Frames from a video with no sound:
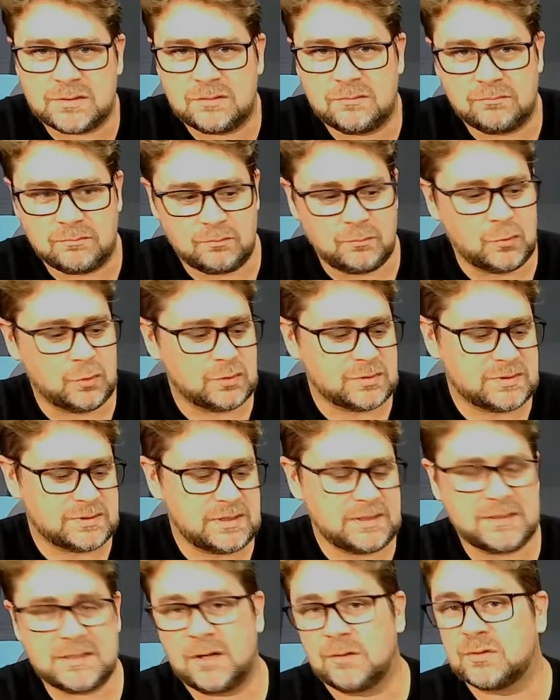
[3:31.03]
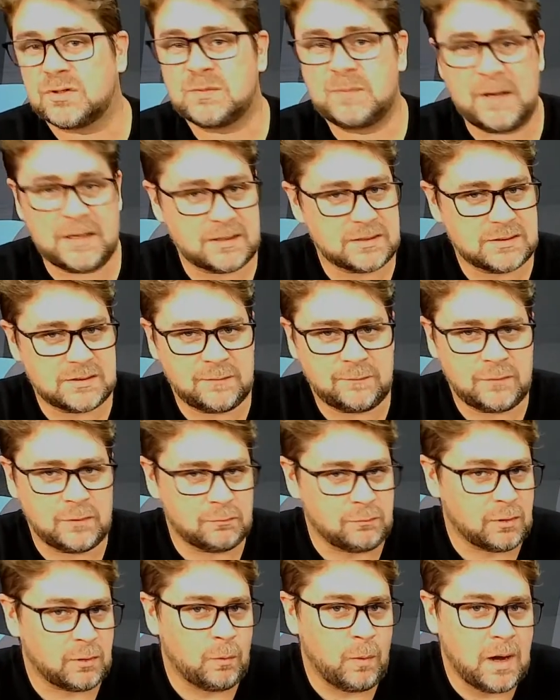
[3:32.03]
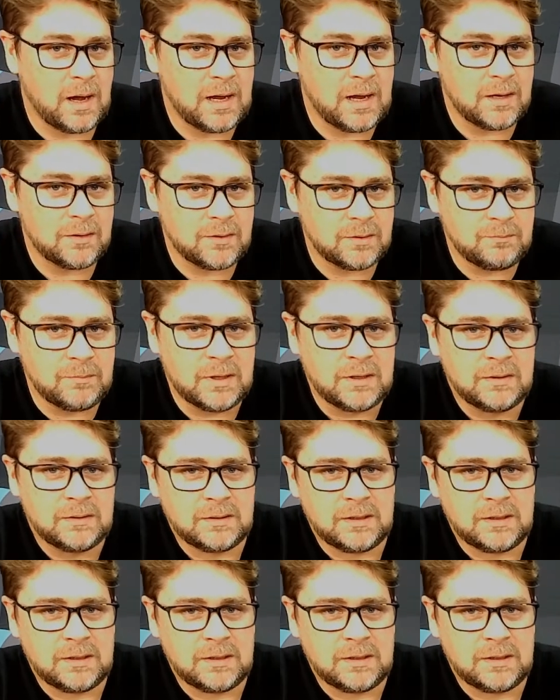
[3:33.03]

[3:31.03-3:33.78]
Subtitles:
and more detailed specs if you require them.